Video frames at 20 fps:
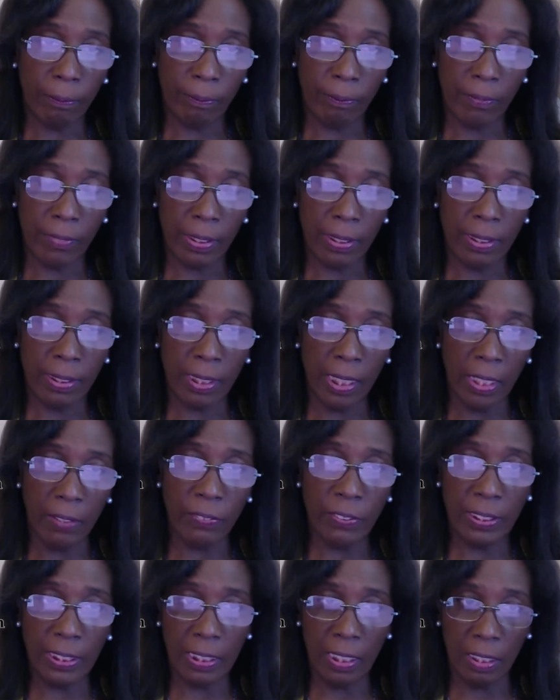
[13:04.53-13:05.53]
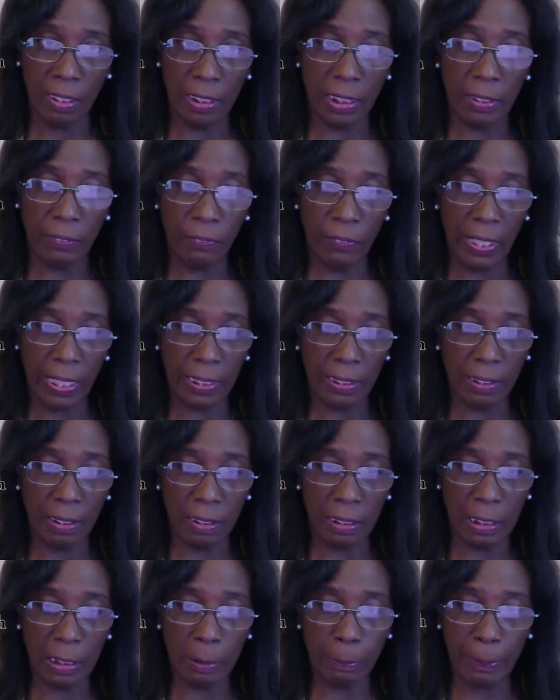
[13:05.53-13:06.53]
ciphers and artifacts are
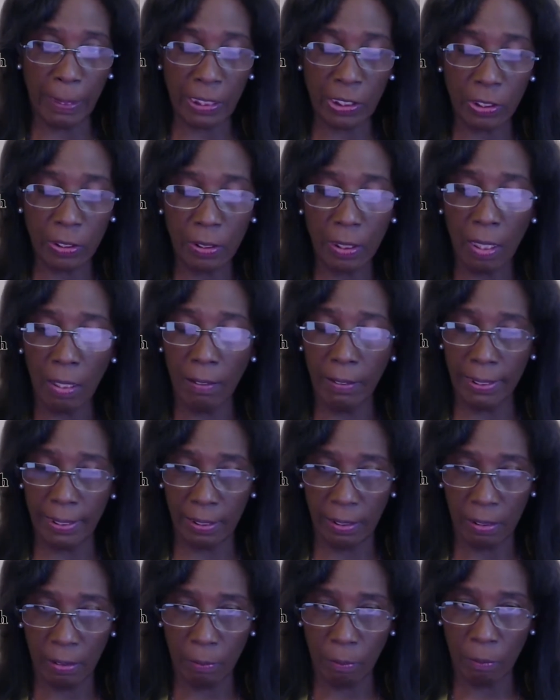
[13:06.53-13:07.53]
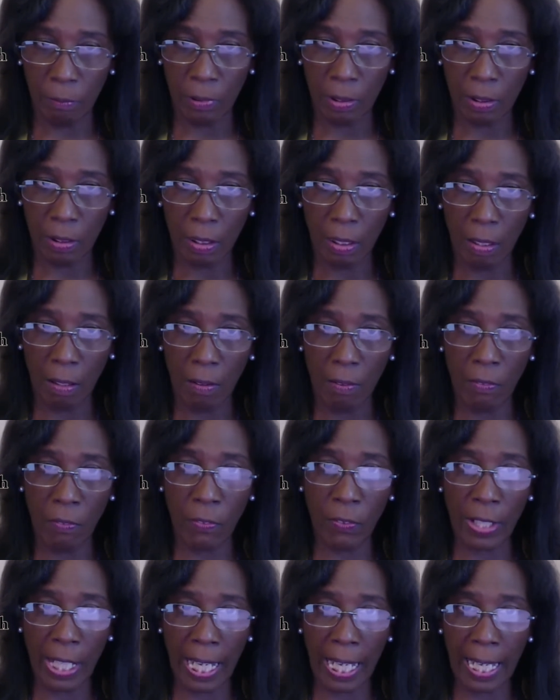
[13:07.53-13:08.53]
special items
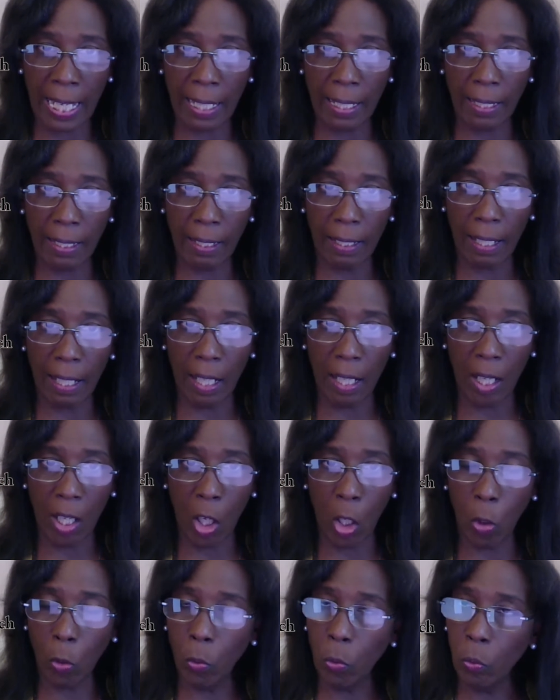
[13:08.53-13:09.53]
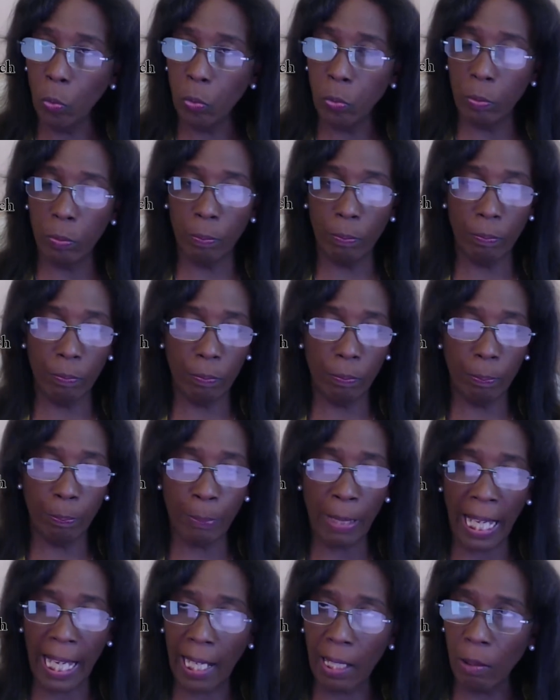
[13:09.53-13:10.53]
that hold
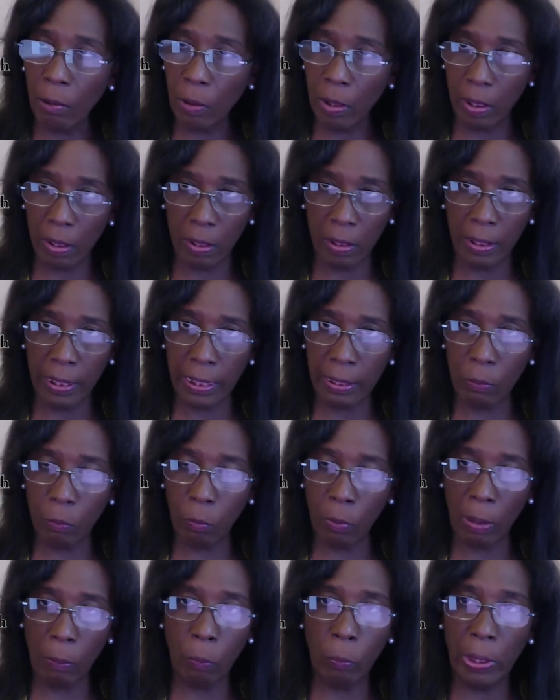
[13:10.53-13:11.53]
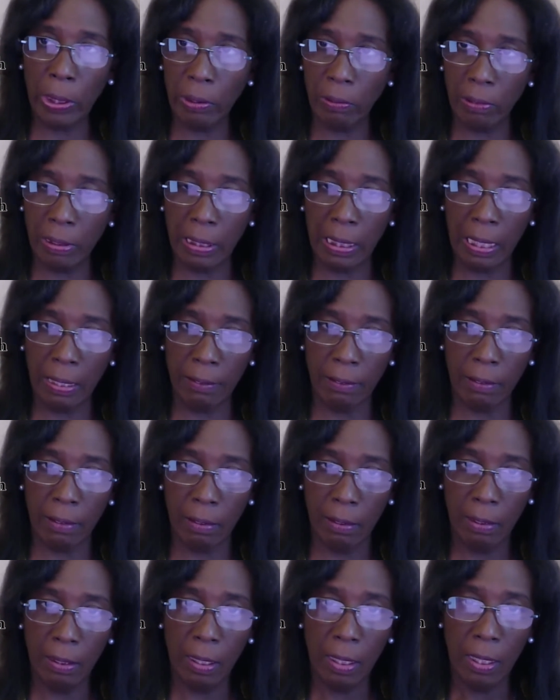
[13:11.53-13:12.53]
power in one way or another.
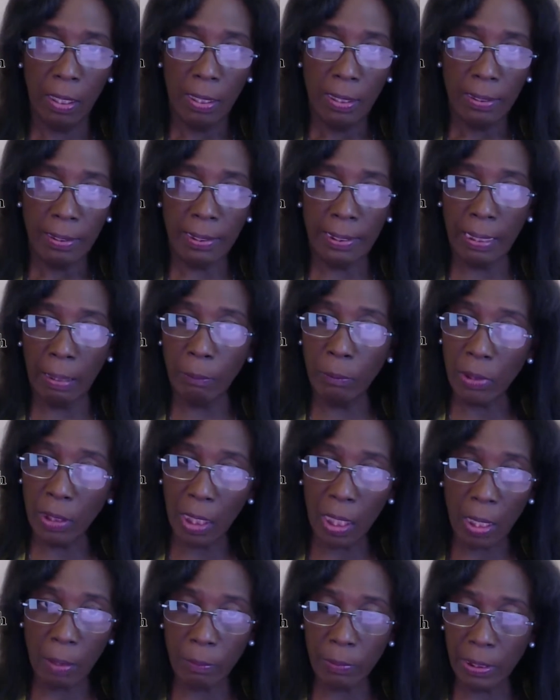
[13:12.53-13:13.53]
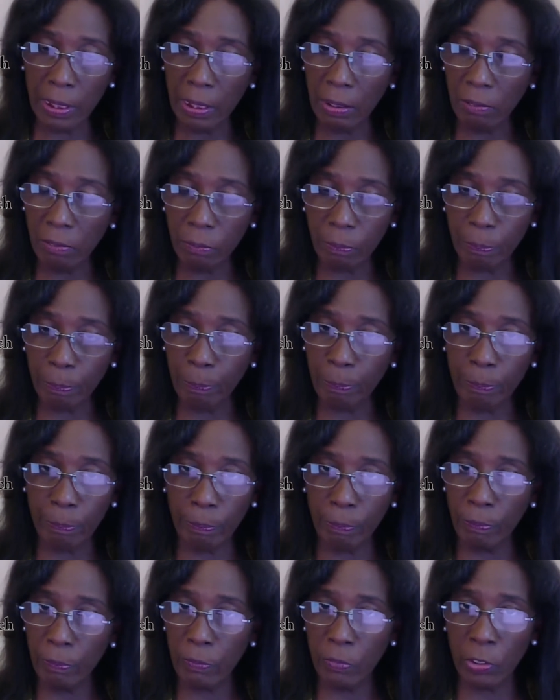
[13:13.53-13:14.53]
Sometimes they'll
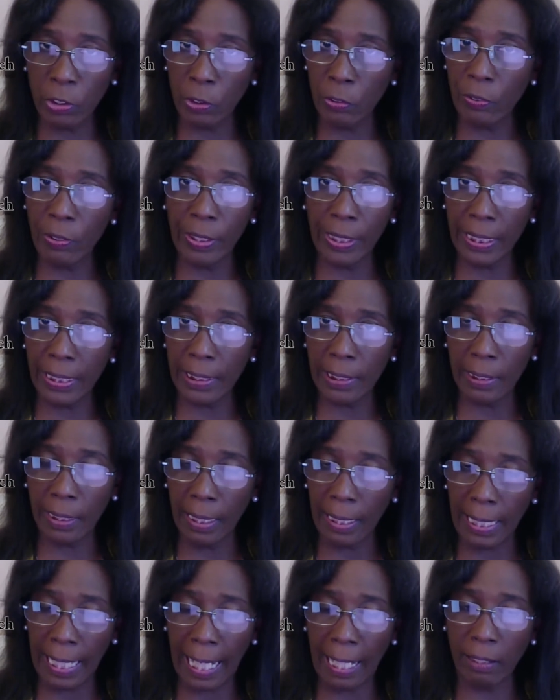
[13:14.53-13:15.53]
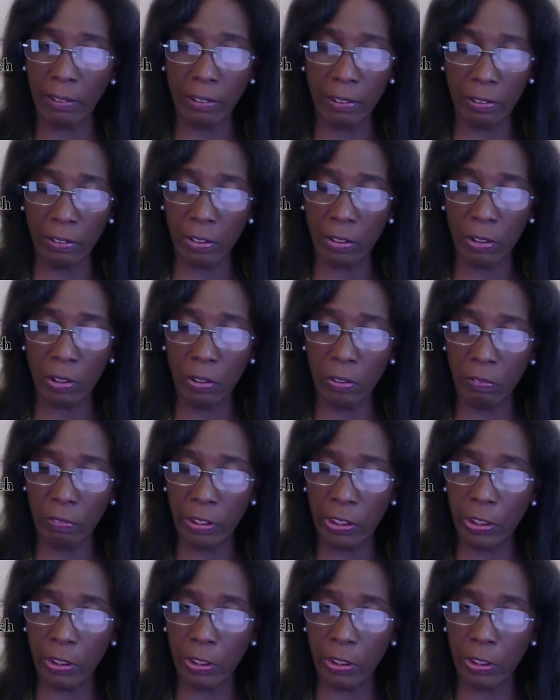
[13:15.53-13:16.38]
do things that allow you to